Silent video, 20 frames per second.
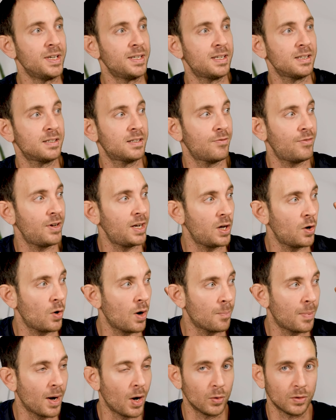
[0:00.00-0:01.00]
this is the video
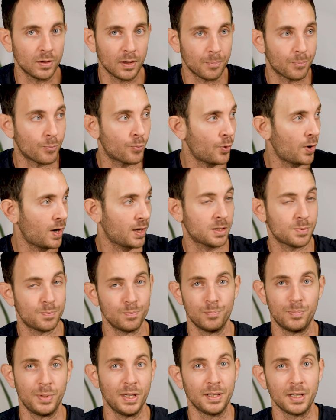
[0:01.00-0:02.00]
about products
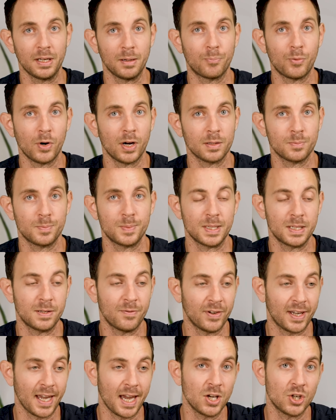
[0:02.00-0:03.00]
building product
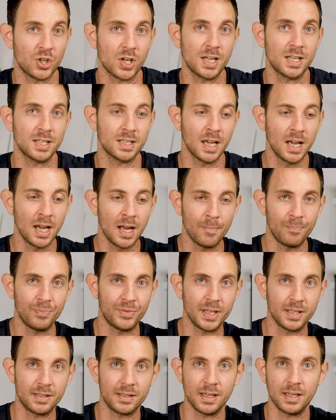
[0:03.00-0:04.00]
specifications
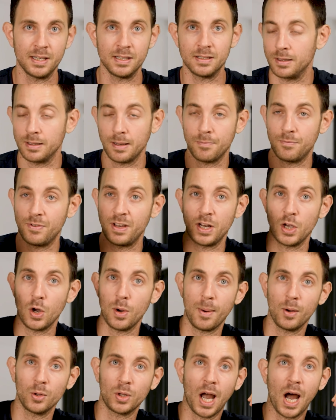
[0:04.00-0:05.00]
this is the video
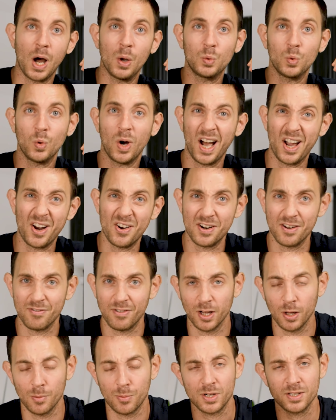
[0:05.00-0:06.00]
about how to hire
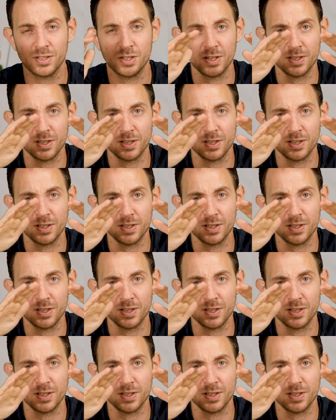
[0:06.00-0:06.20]
developers